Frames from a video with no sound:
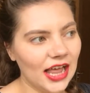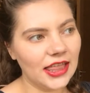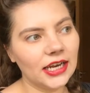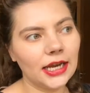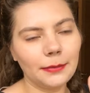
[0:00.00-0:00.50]

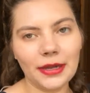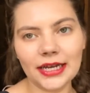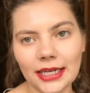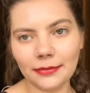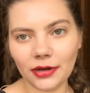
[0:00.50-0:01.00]
and then I
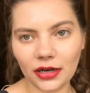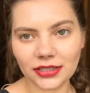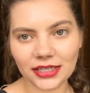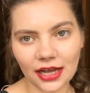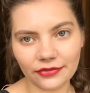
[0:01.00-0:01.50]
applied lip
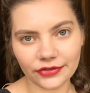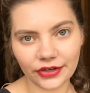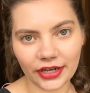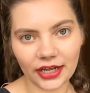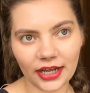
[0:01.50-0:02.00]
gloss after,